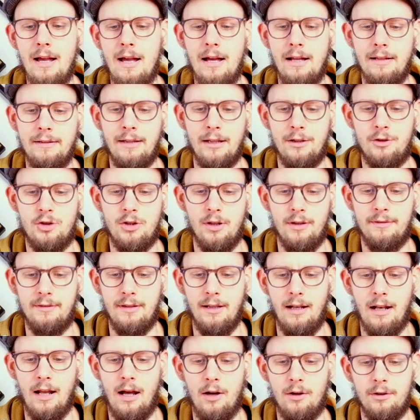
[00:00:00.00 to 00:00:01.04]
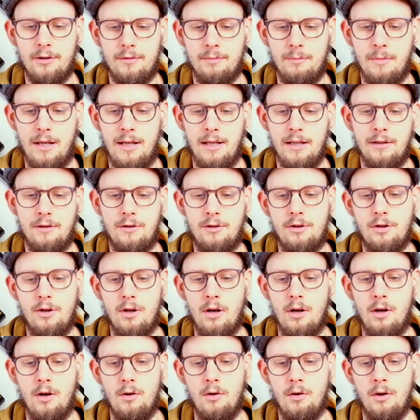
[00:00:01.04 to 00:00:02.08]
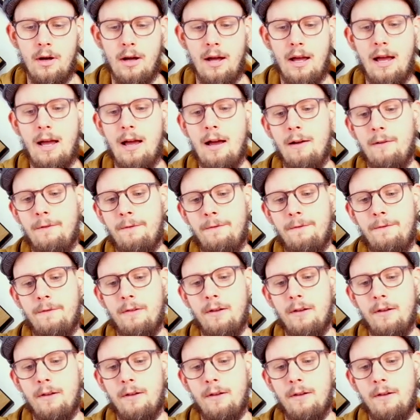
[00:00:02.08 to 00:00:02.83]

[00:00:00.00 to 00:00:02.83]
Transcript: That just allows me to have